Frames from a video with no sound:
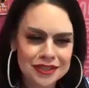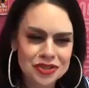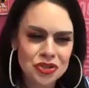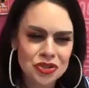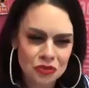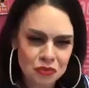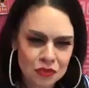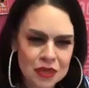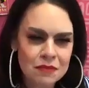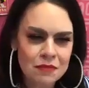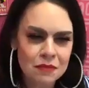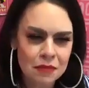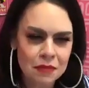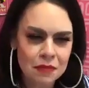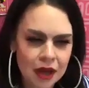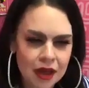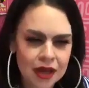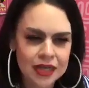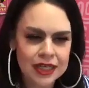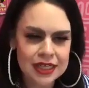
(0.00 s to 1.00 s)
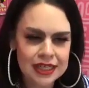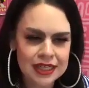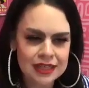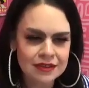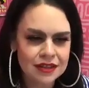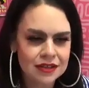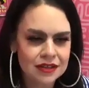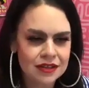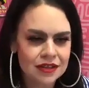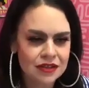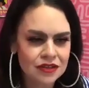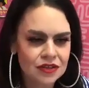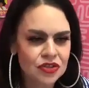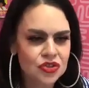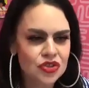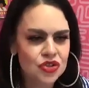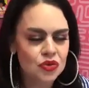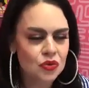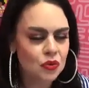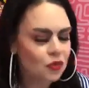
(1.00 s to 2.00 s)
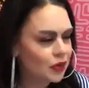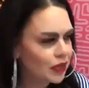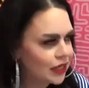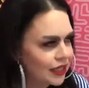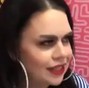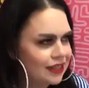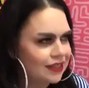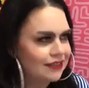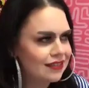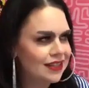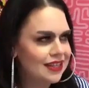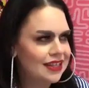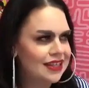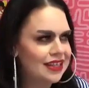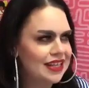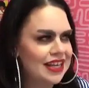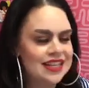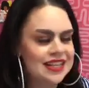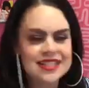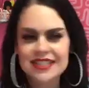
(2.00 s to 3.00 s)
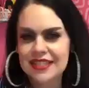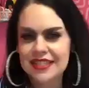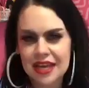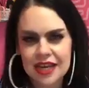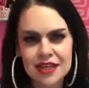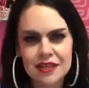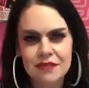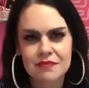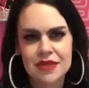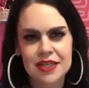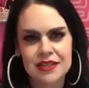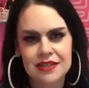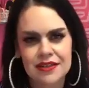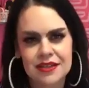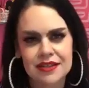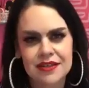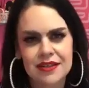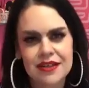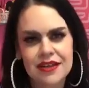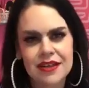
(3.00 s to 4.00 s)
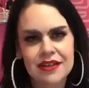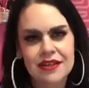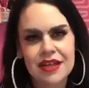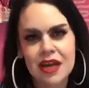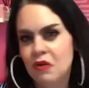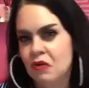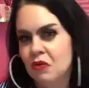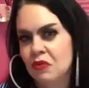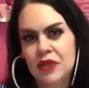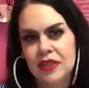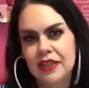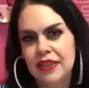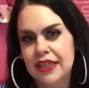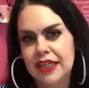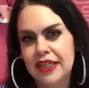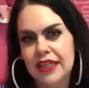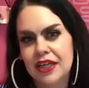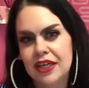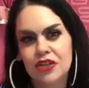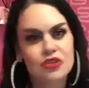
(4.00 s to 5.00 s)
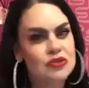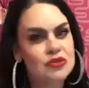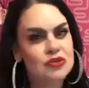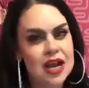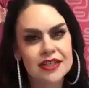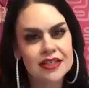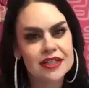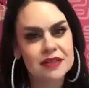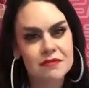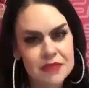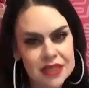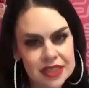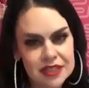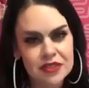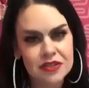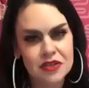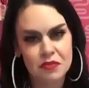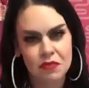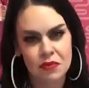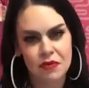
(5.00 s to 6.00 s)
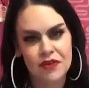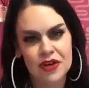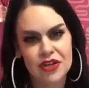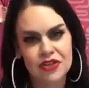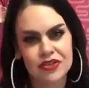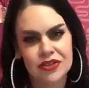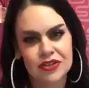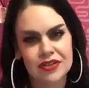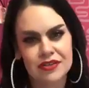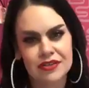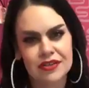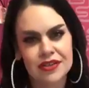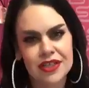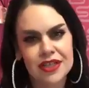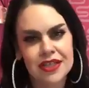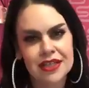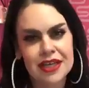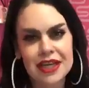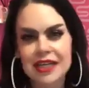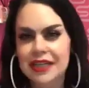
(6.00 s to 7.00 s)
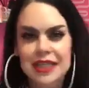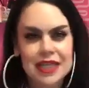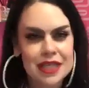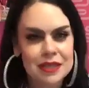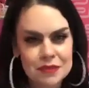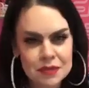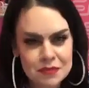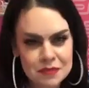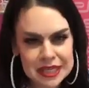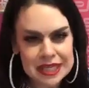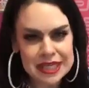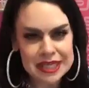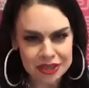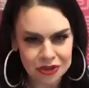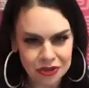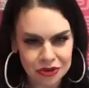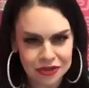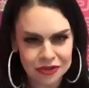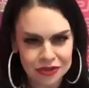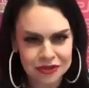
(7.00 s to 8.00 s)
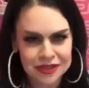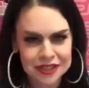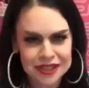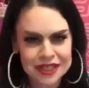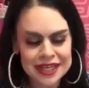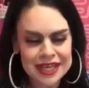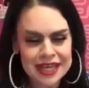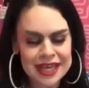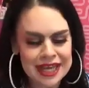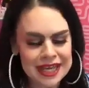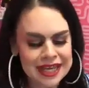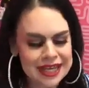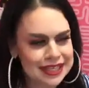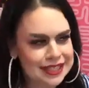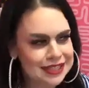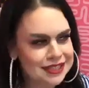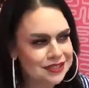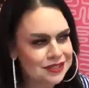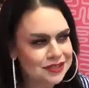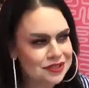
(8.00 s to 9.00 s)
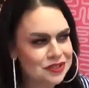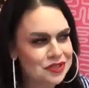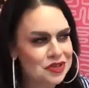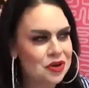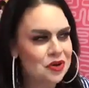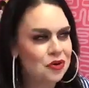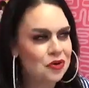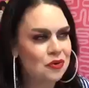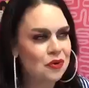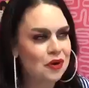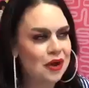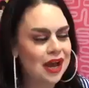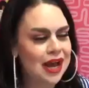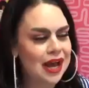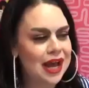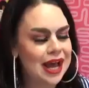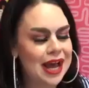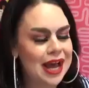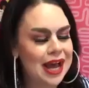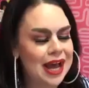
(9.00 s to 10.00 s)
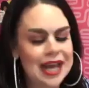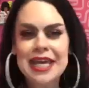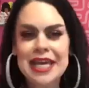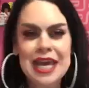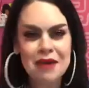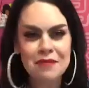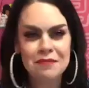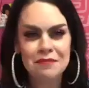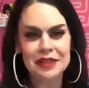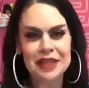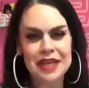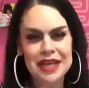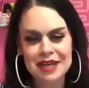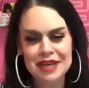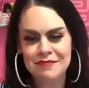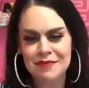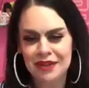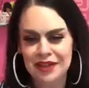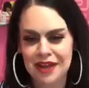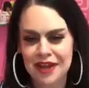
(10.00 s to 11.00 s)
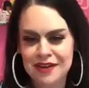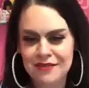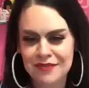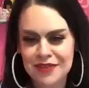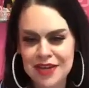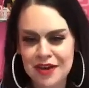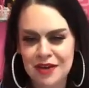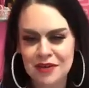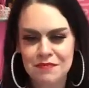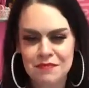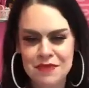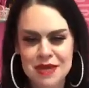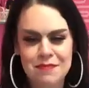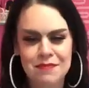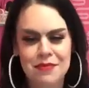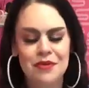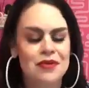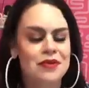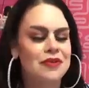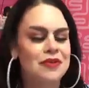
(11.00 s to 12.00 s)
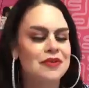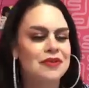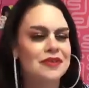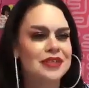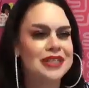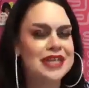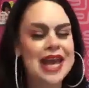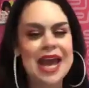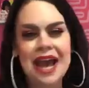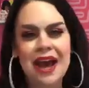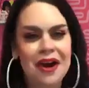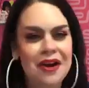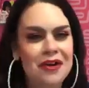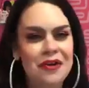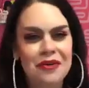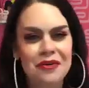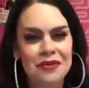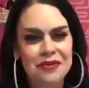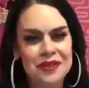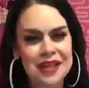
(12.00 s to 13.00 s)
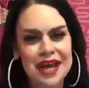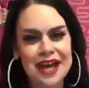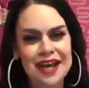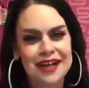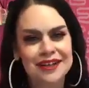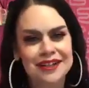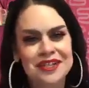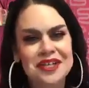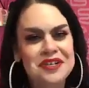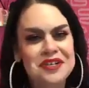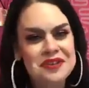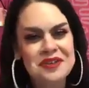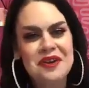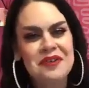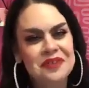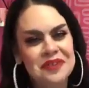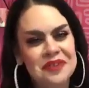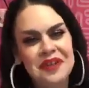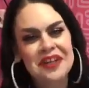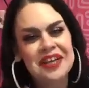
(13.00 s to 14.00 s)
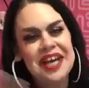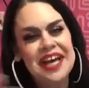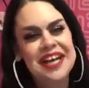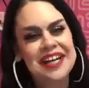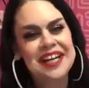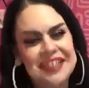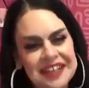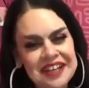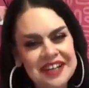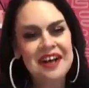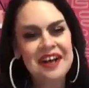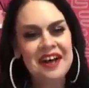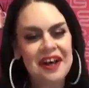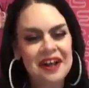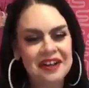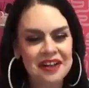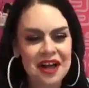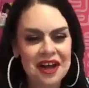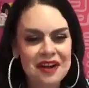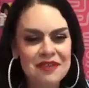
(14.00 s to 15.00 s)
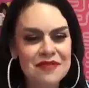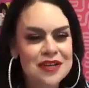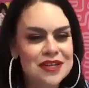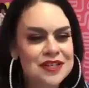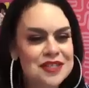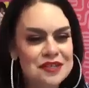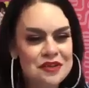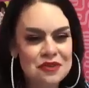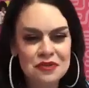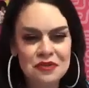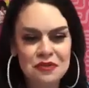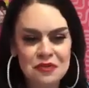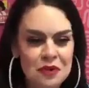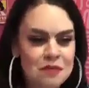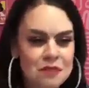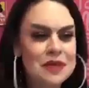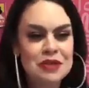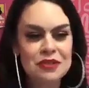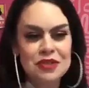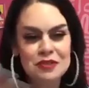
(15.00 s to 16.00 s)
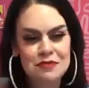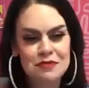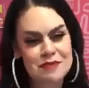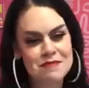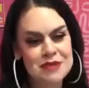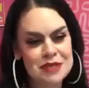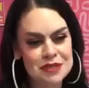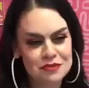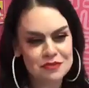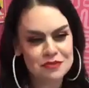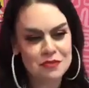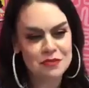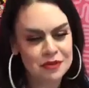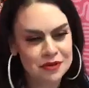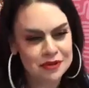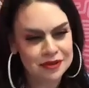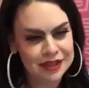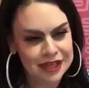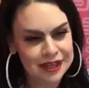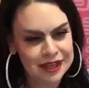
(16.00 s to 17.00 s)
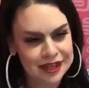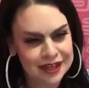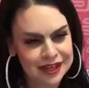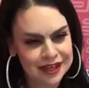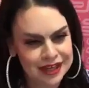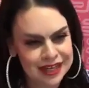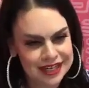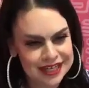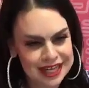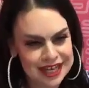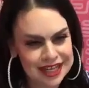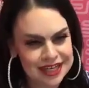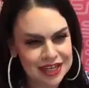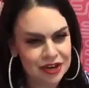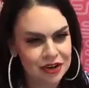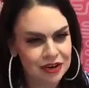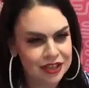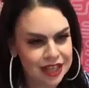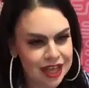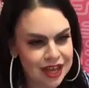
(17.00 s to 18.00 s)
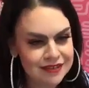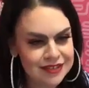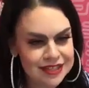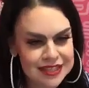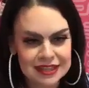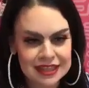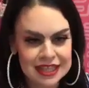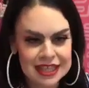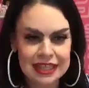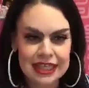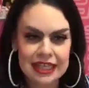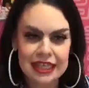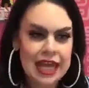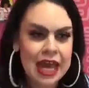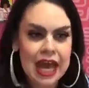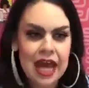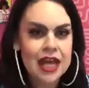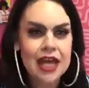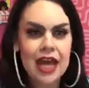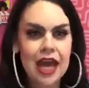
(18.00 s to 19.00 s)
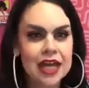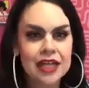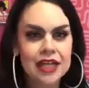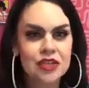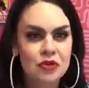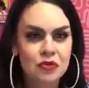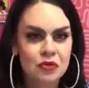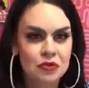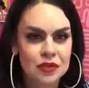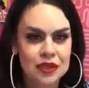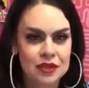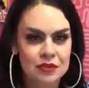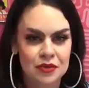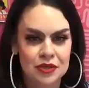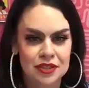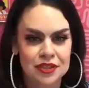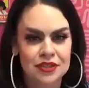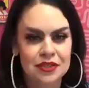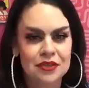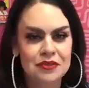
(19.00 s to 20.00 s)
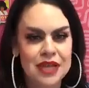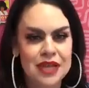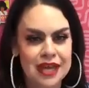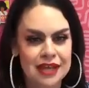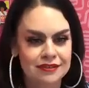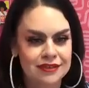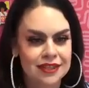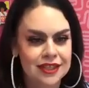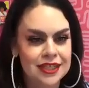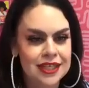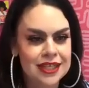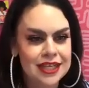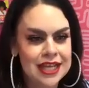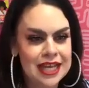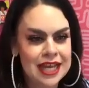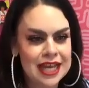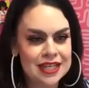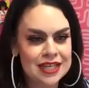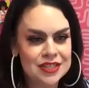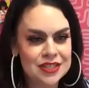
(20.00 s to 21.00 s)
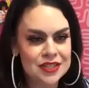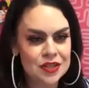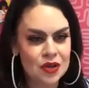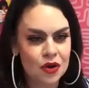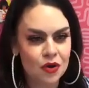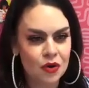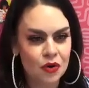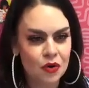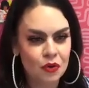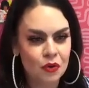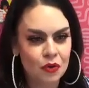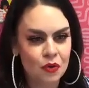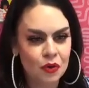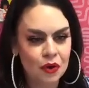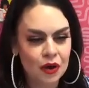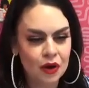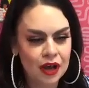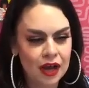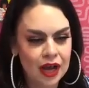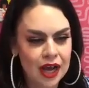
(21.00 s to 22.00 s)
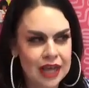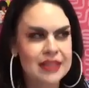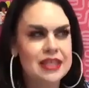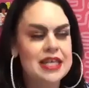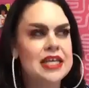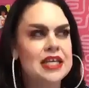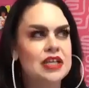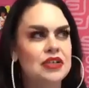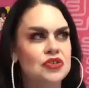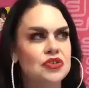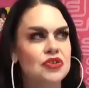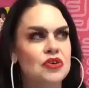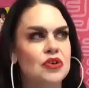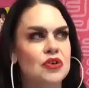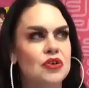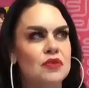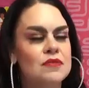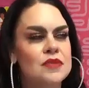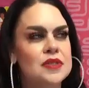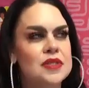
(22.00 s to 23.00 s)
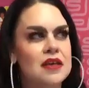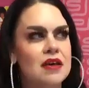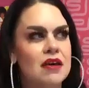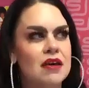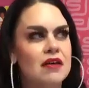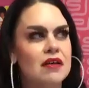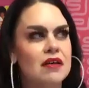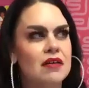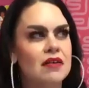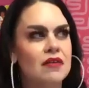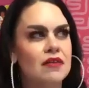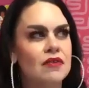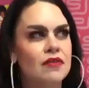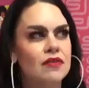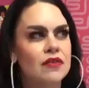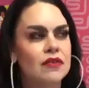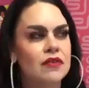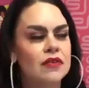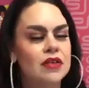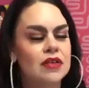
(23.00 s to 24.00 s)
to embody the joy, the excitement that really attracted me to the profession and keeps me here. And, I can't blame a lot of young people now that, look at a lot of us who appear to be miserable and hating our lives and thinking, yeah, I don't really want to do that. And so I think in terms of